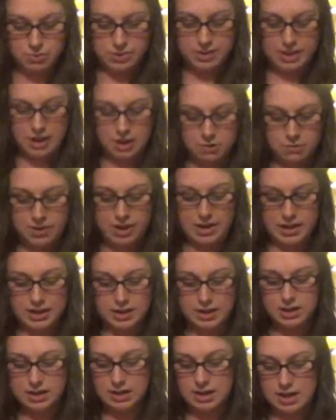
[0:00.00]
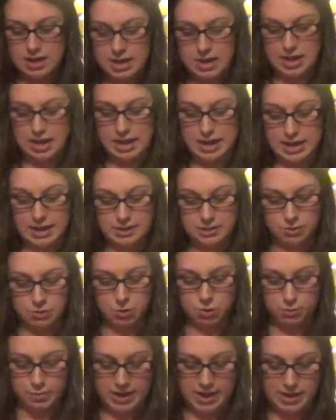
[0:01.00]
when they are ready and at their
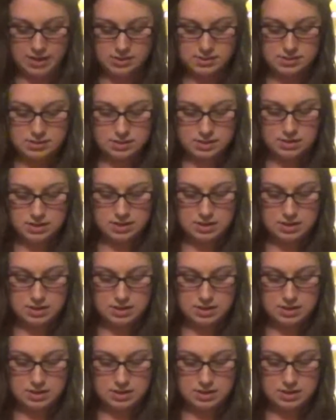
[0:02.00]
own pace.